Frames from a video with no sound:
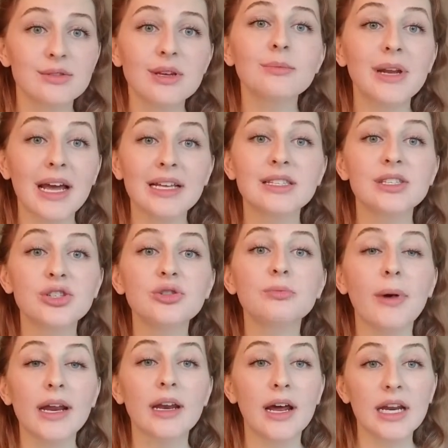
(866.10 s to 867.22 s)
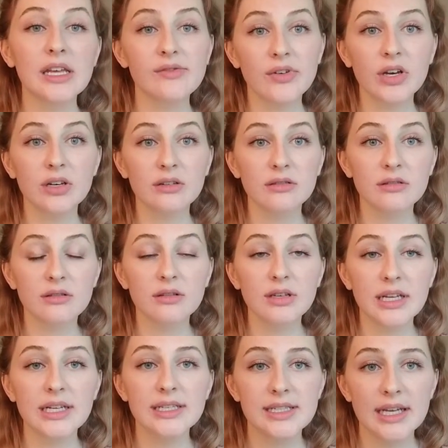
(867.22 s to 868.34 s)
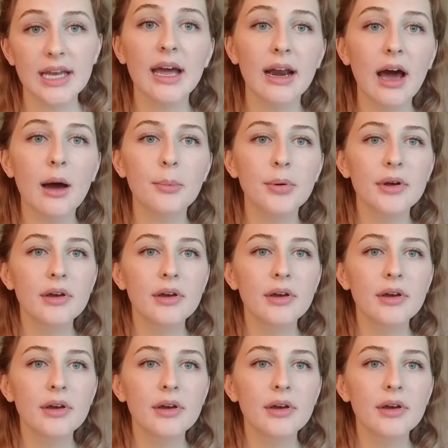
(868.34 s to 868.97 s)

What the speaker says: nights you might not even need to get up.